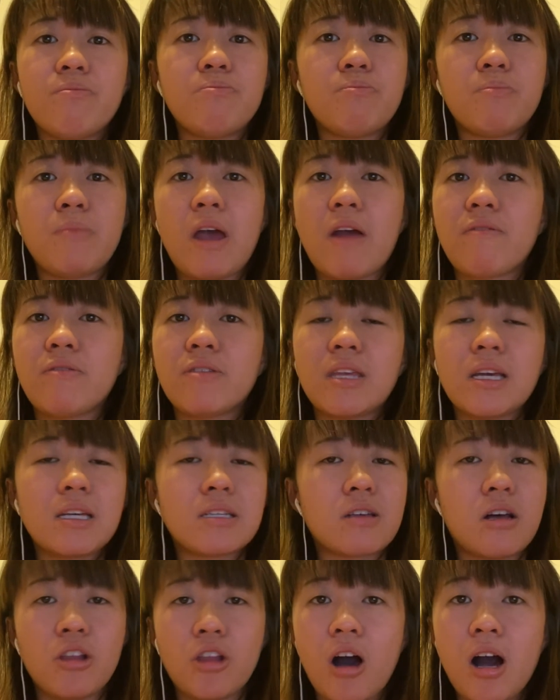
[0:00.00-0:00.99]
Everything is
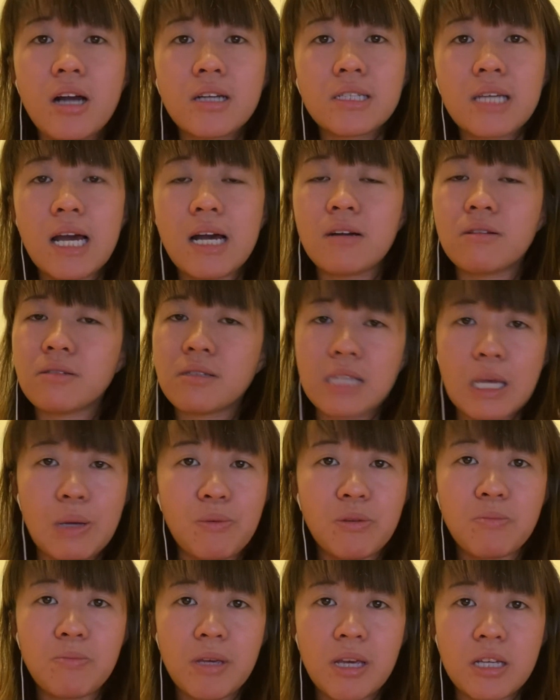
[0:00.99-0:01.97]
on lockdown. Stay
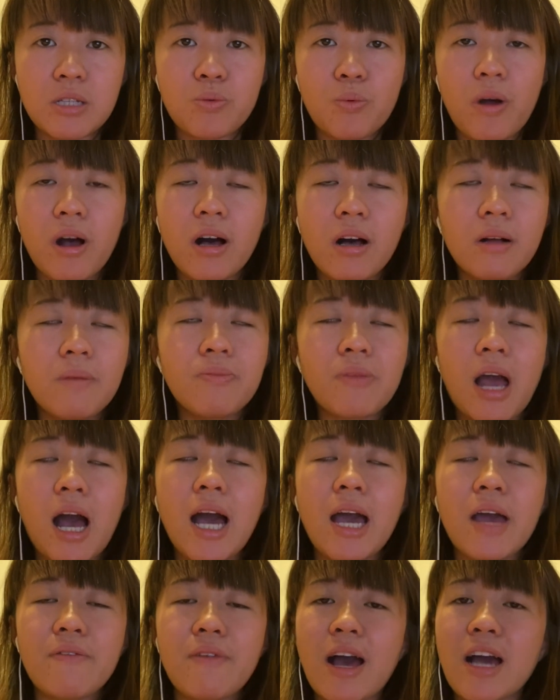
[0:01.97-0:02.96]
with me as well. I
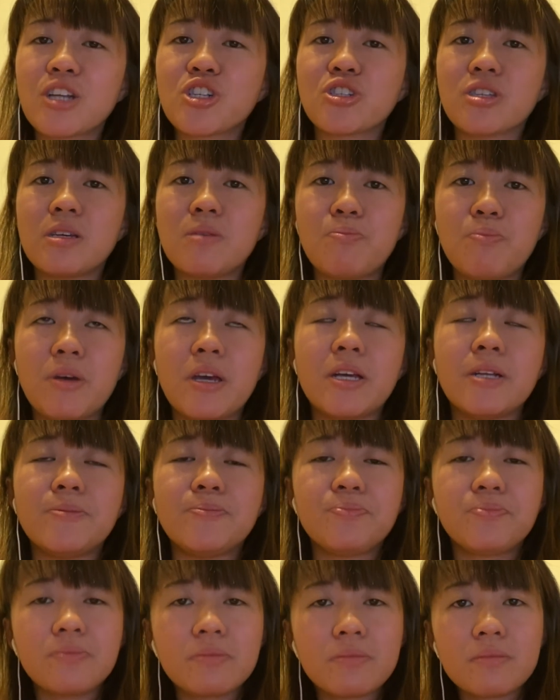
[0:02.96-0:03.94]
have actually
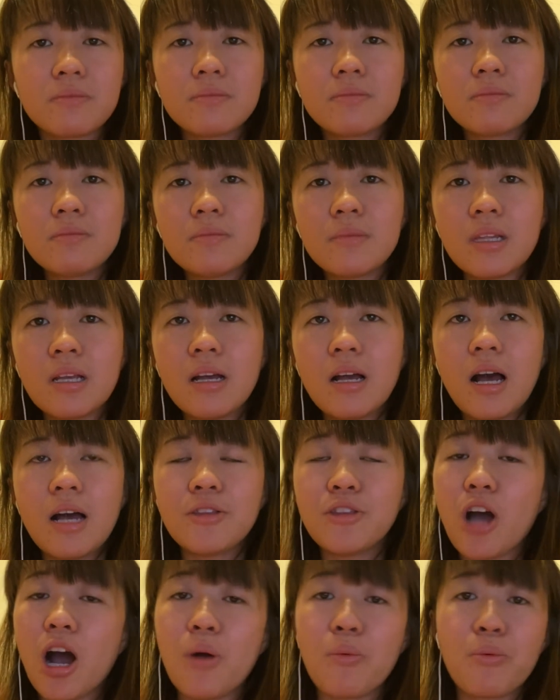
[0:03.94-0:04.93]
been
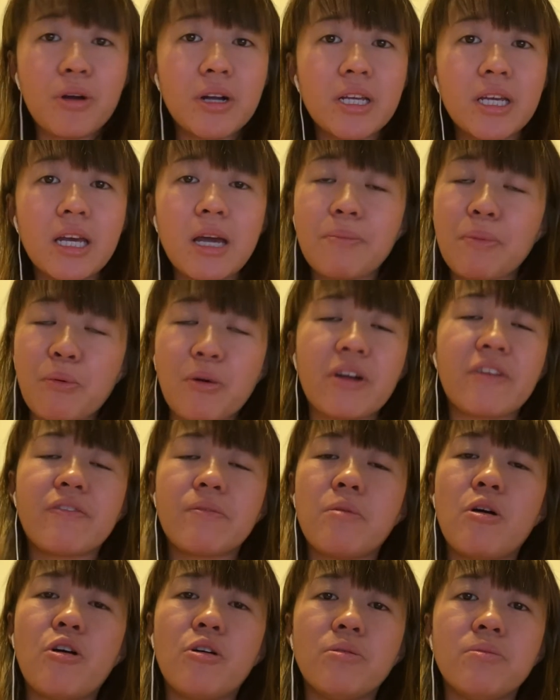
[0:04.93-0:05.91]
not working. I've been working
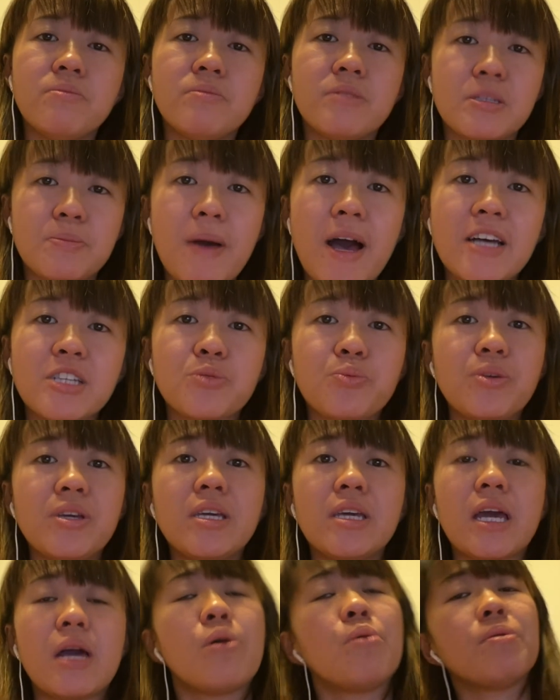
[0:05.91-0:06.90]
from home this past
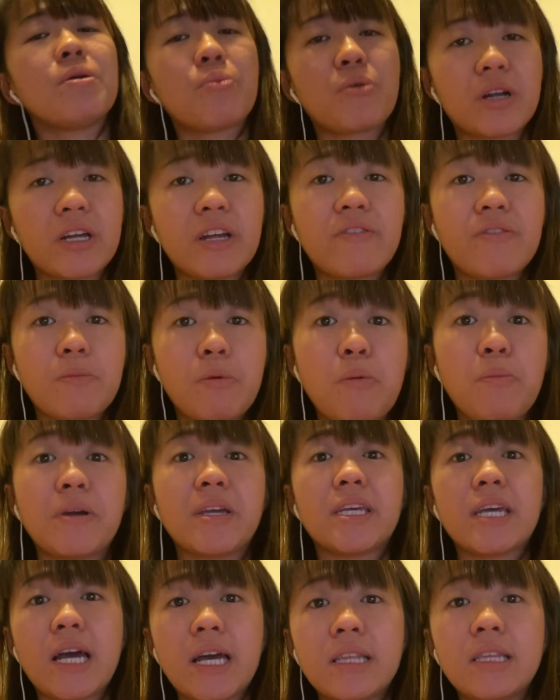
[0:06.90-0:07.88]
week, and will be working from home
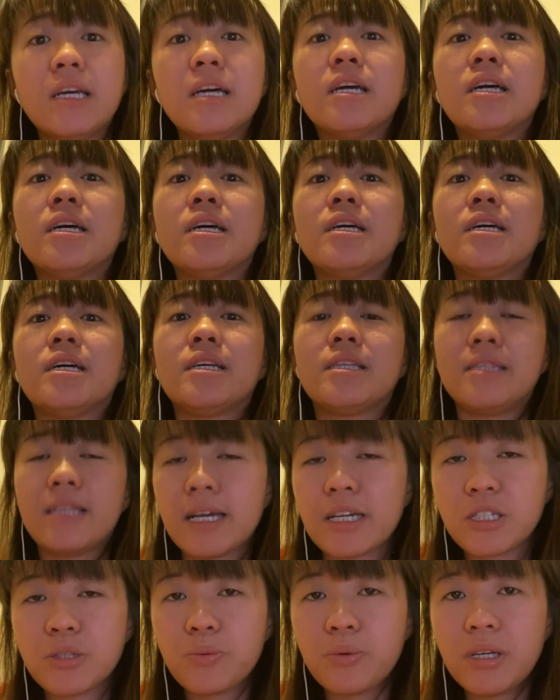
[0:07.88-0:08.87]
again
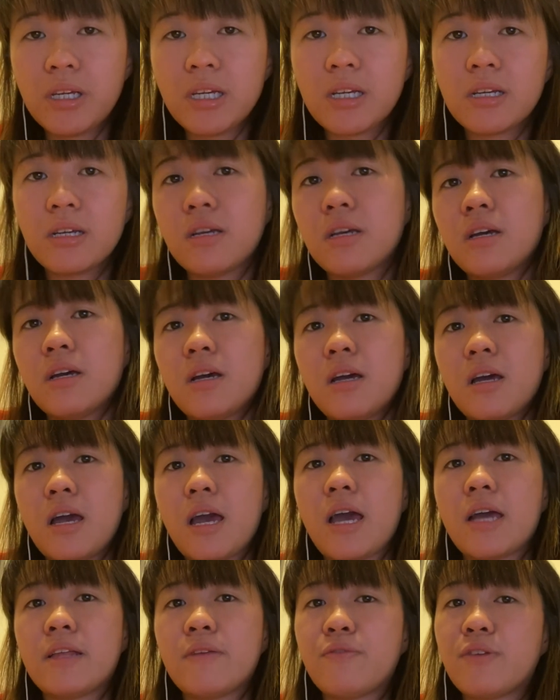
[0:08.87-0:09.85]
next week.
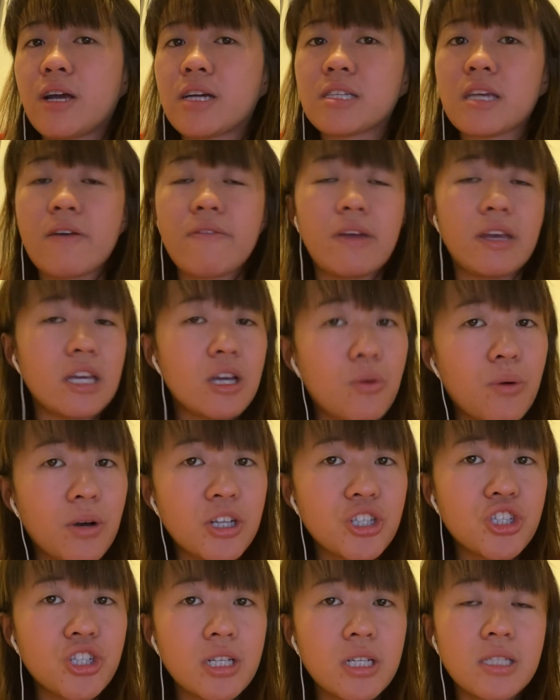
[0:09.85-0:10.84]
And if you guys have any
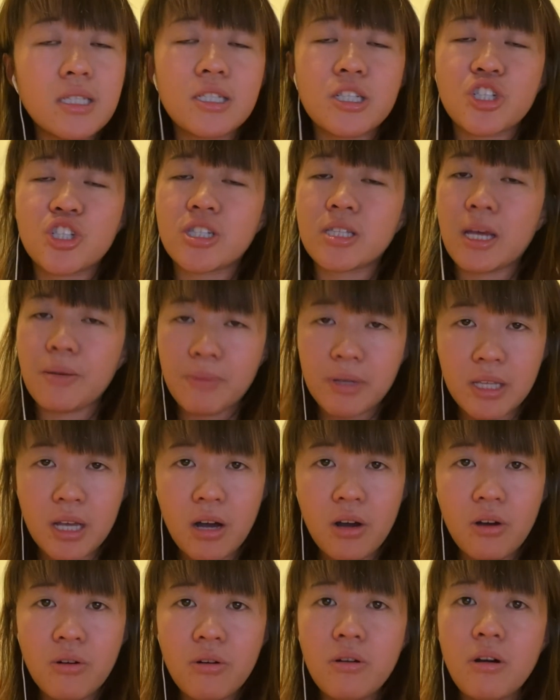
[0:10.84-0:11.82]
questions, just let me
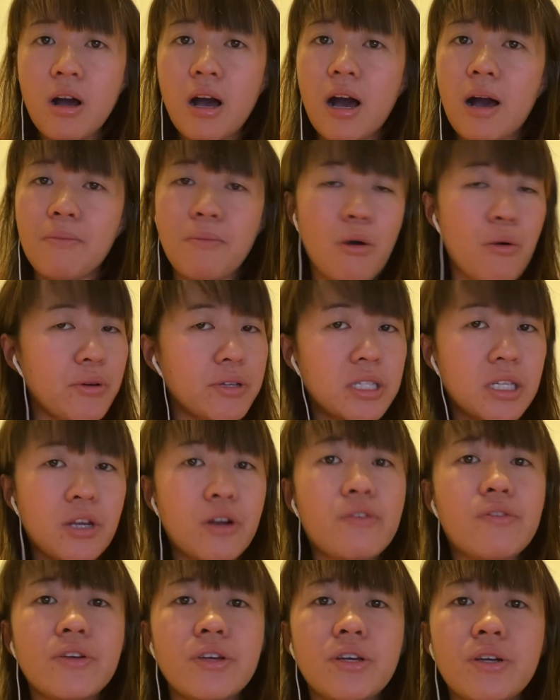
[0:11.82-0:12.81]
know. I'm always here
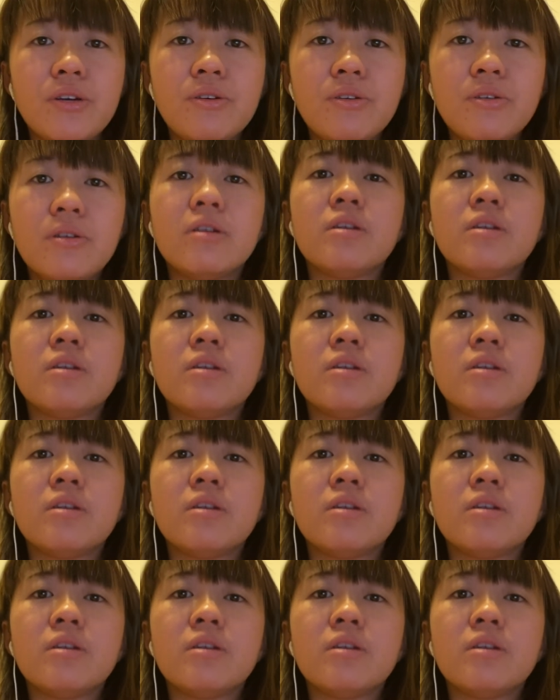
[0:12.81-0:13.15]
for you.